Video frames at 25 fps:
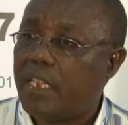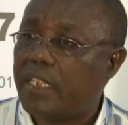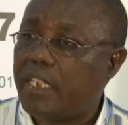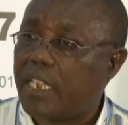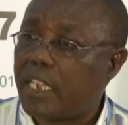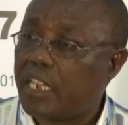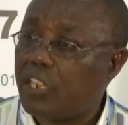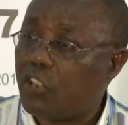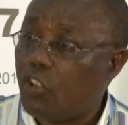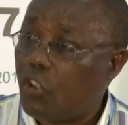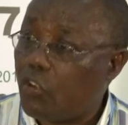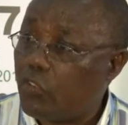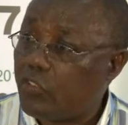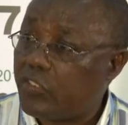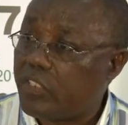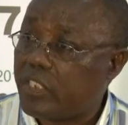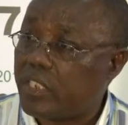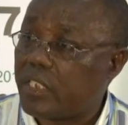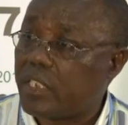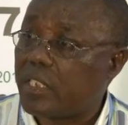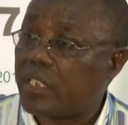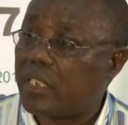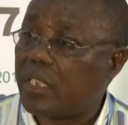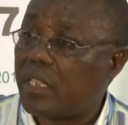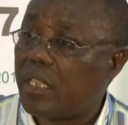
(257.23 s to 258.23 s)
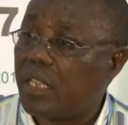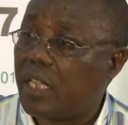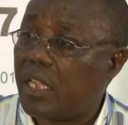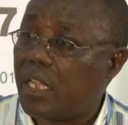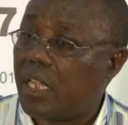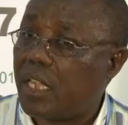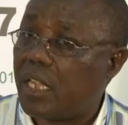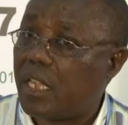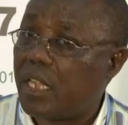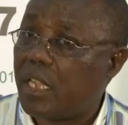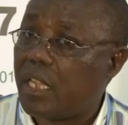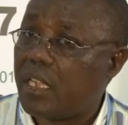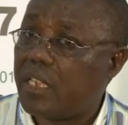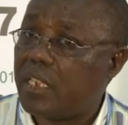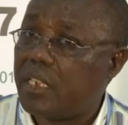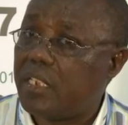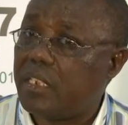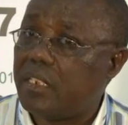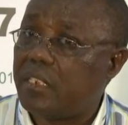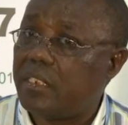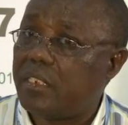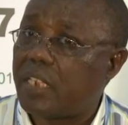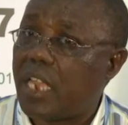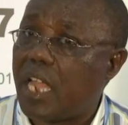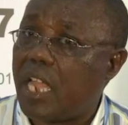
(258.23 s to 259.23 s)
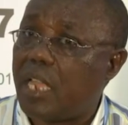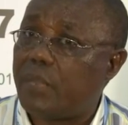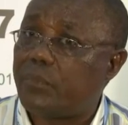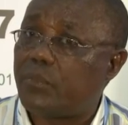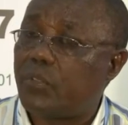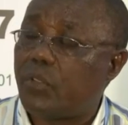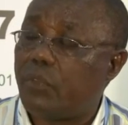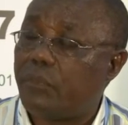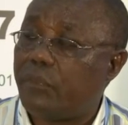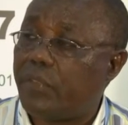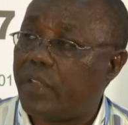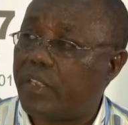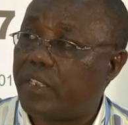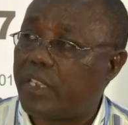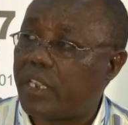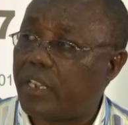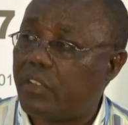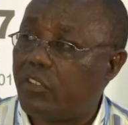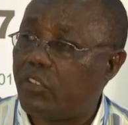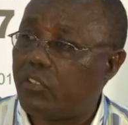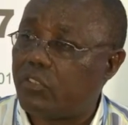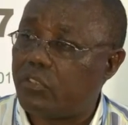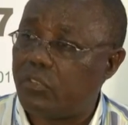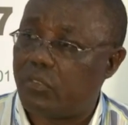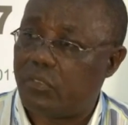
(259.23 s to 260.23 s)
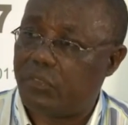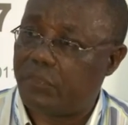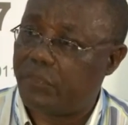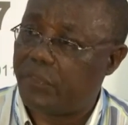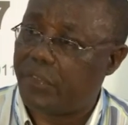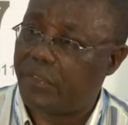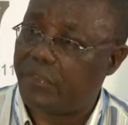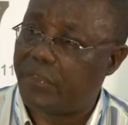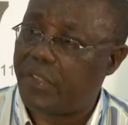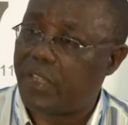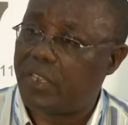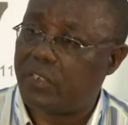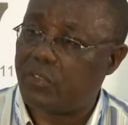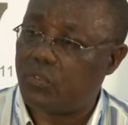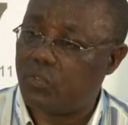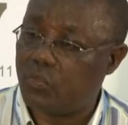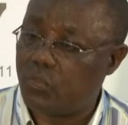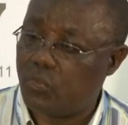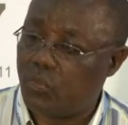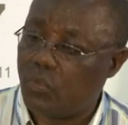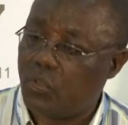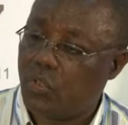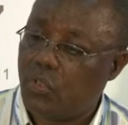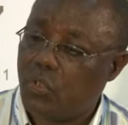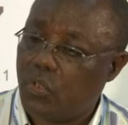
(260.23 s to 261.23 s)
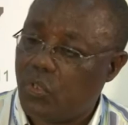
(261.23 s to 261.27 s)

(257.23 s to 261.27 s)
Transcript: technology uh, in terms of technology to,